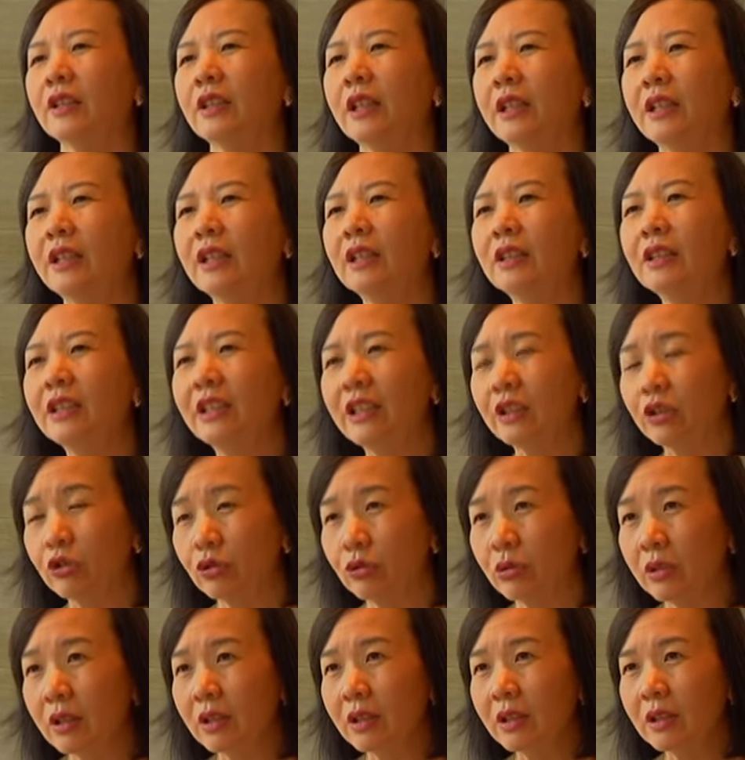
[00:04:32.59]
They need
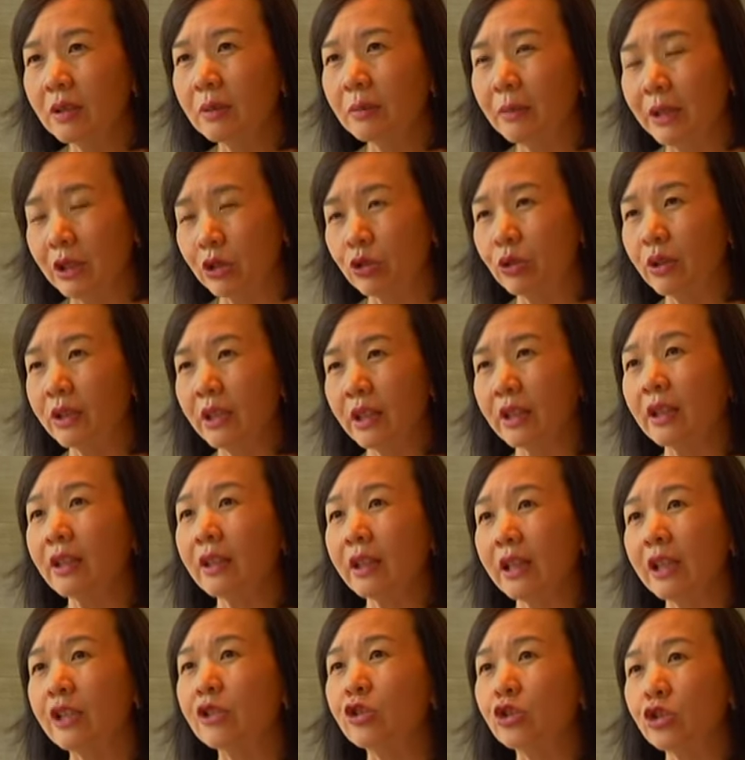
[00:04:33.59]
to make sure that
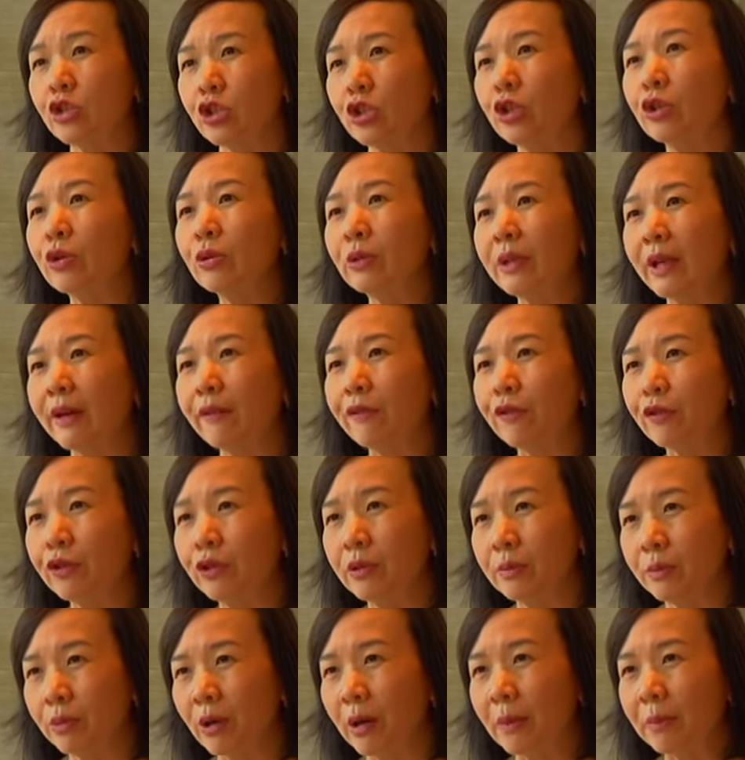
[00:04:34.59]
the kids chew their
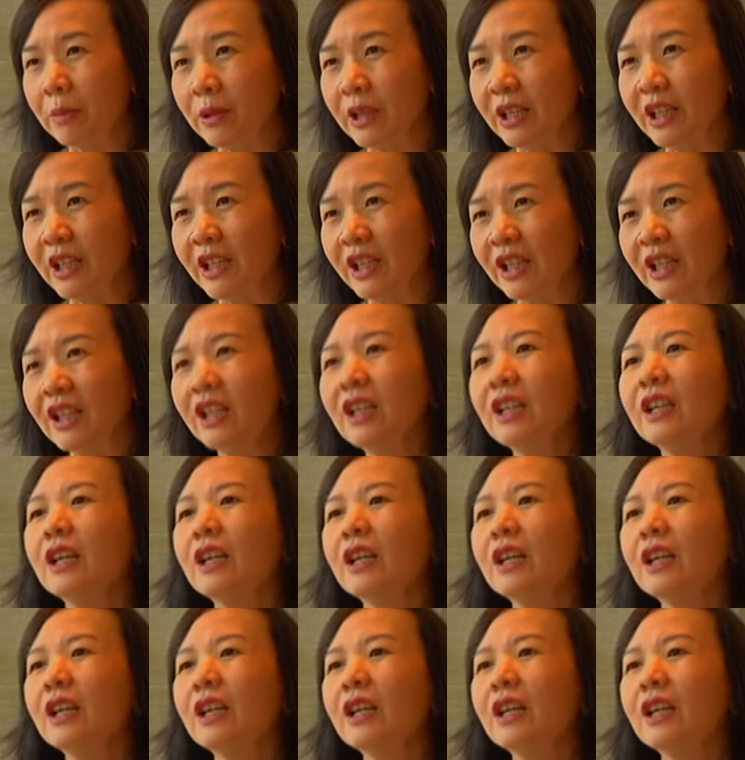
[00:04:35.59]
food properly.